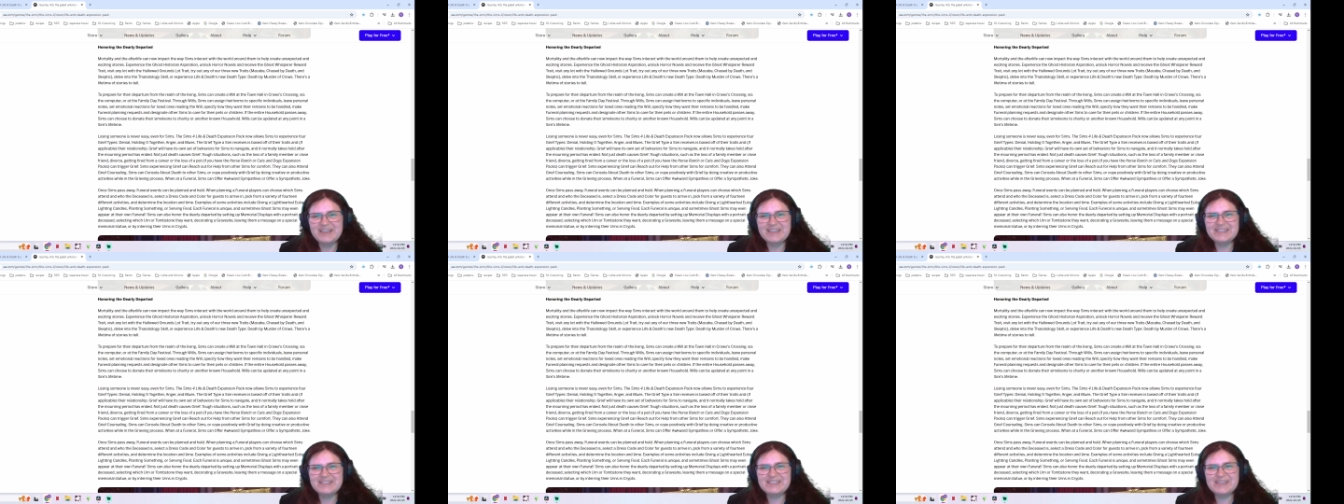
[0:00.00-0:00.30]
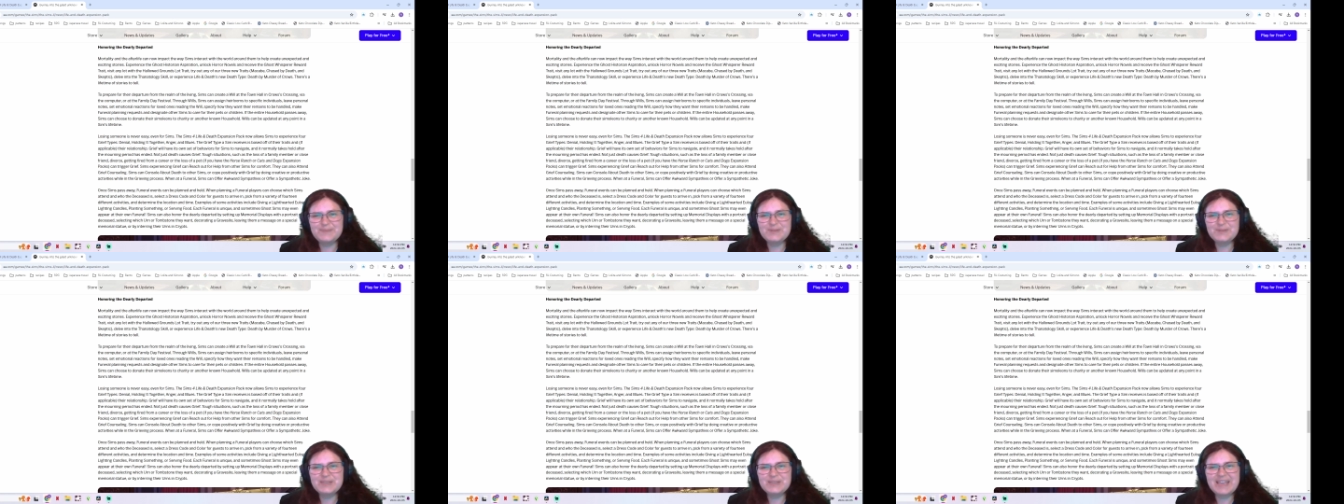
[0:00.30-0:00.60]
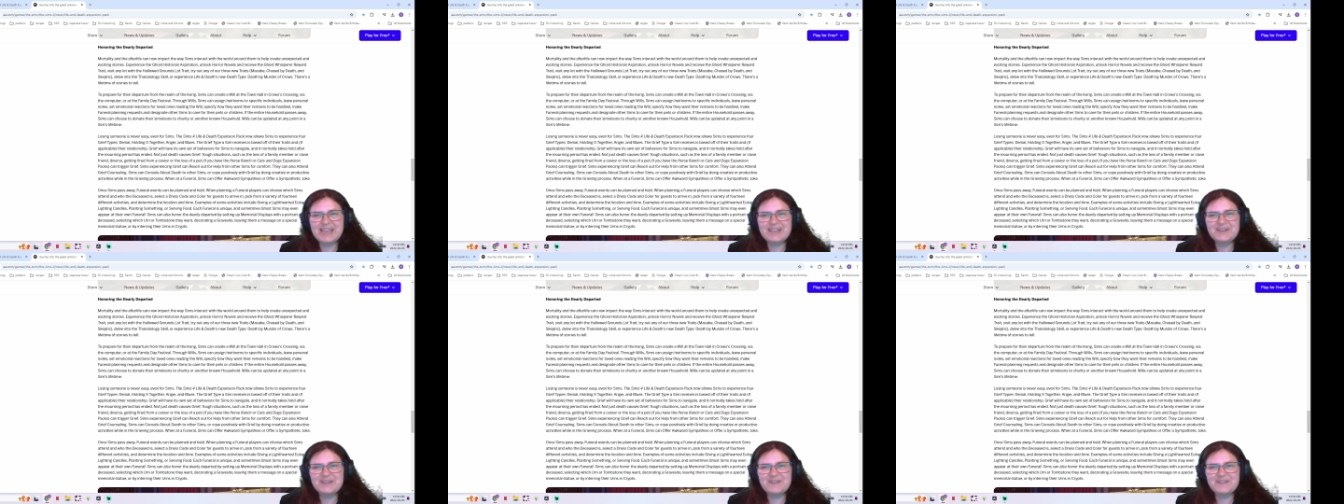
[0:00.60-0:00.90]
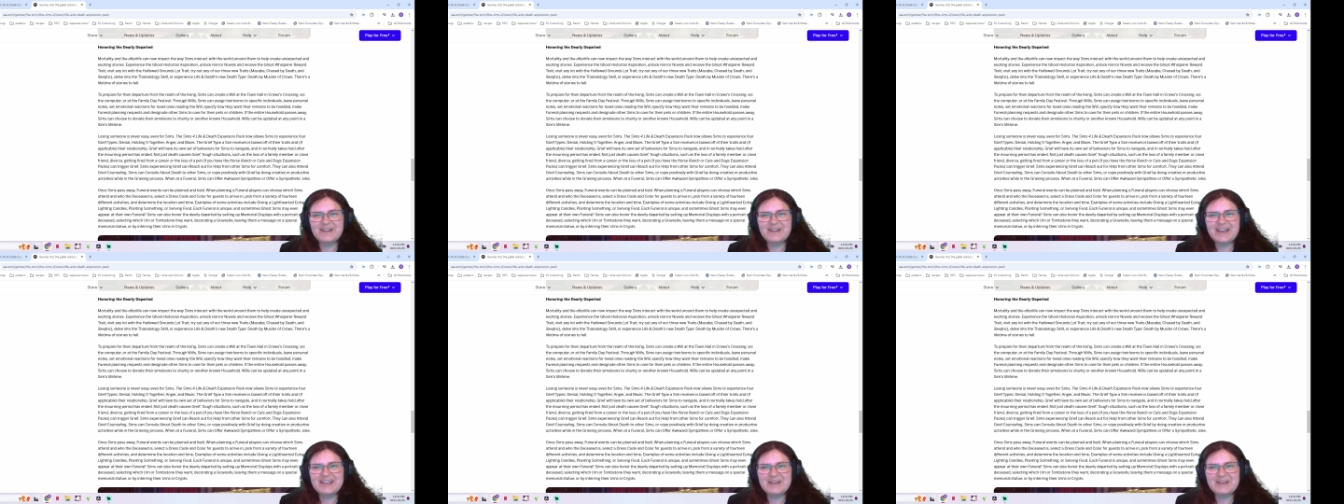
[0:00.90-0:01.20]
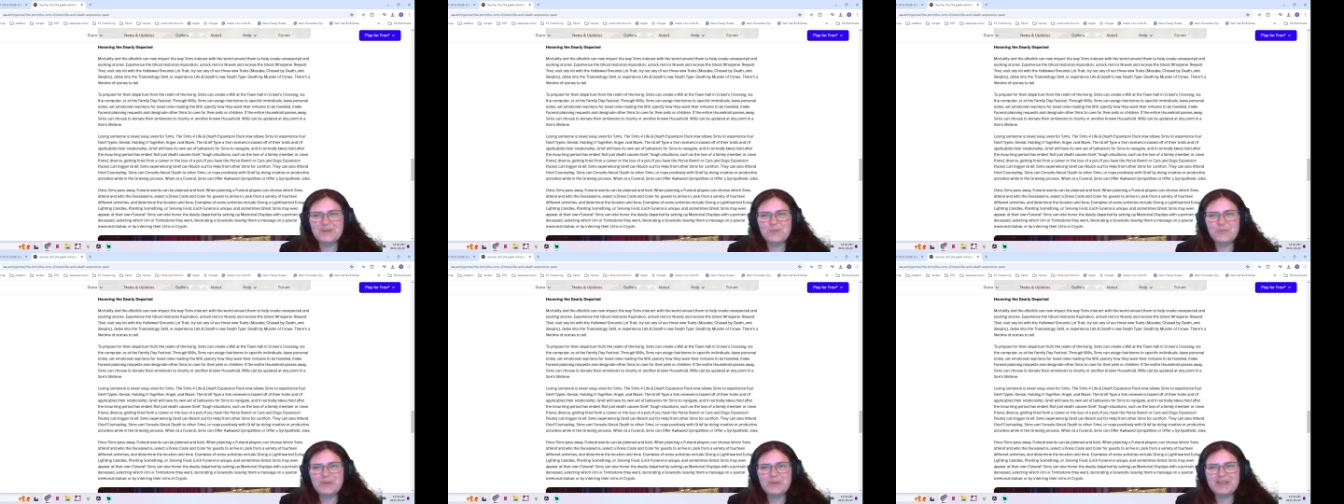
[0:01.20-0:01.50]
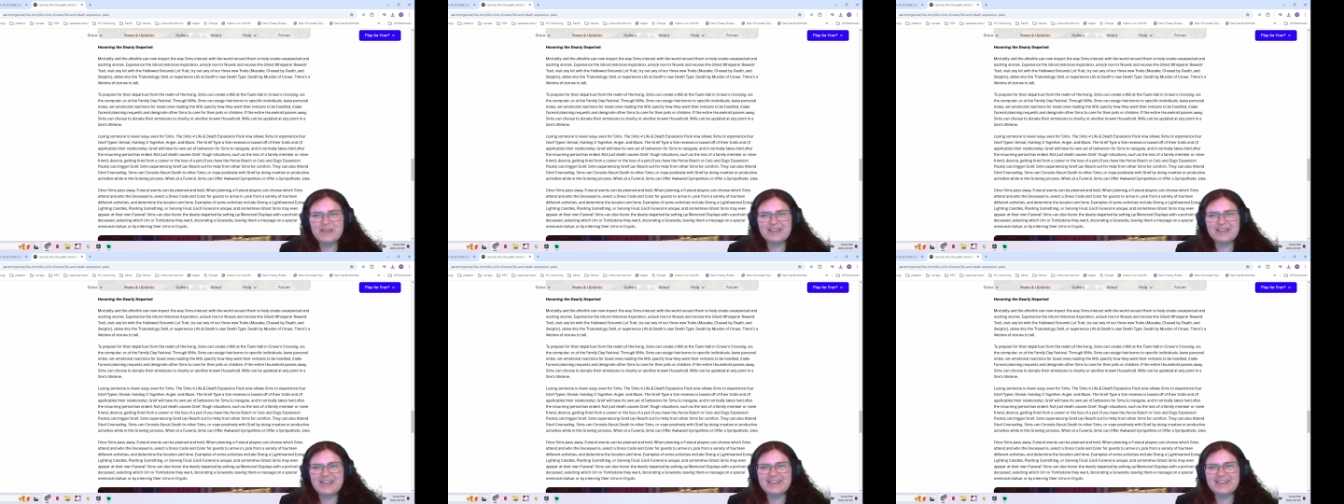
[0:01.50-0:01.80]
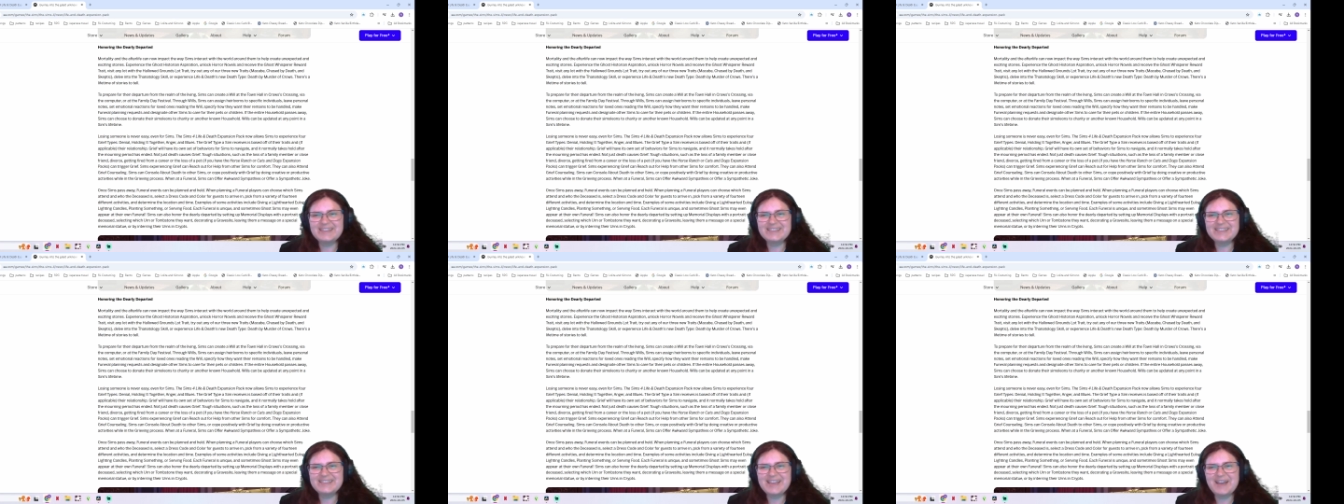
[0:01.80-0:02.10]
Sims can create a will
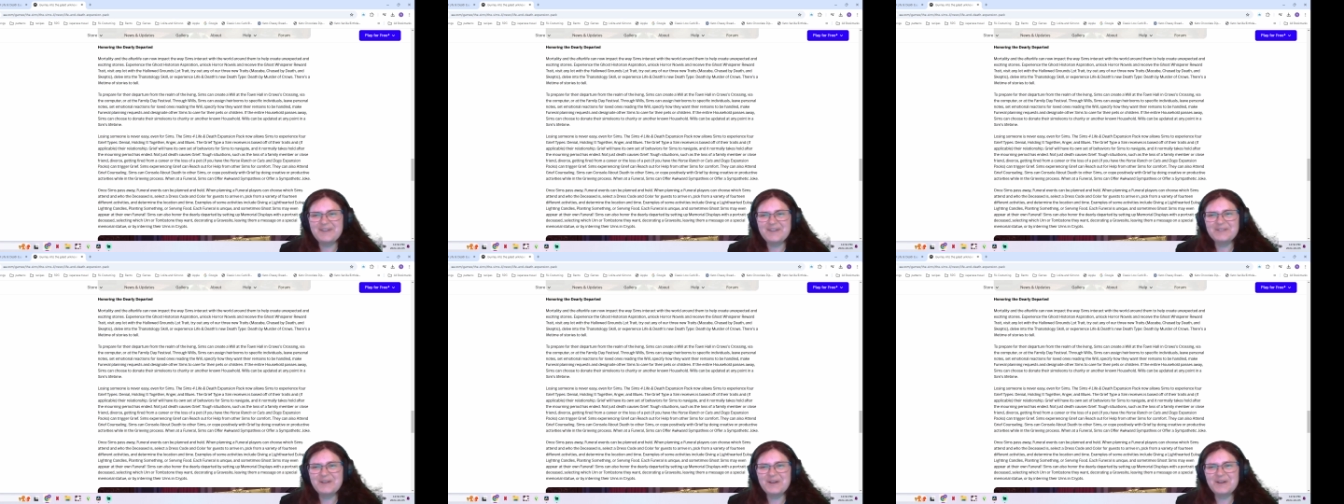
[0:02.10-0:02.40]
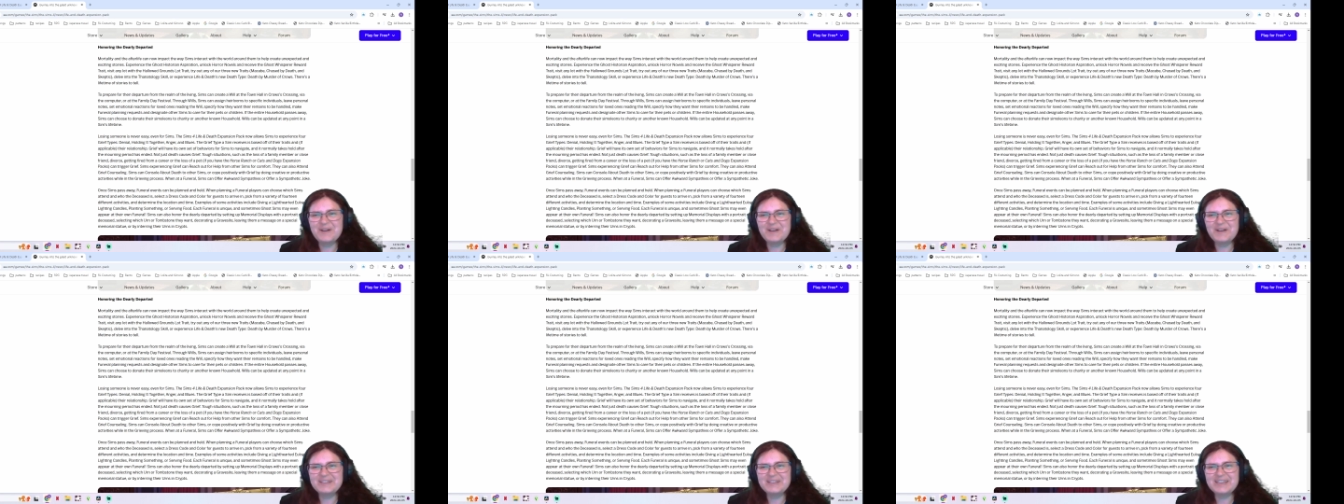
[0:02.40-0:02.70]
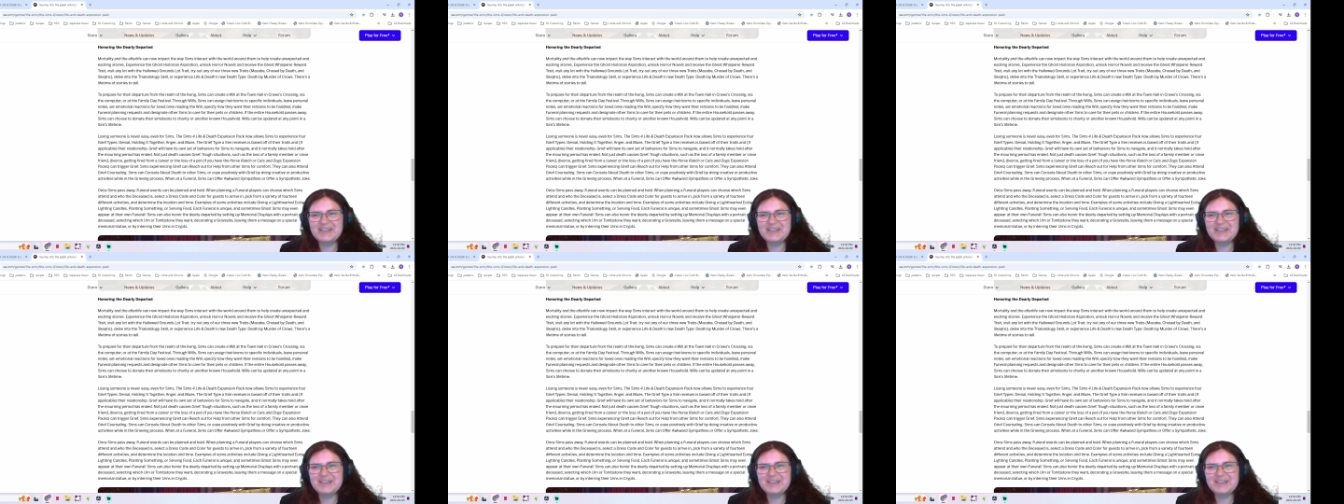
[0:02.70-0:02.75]
at the town hall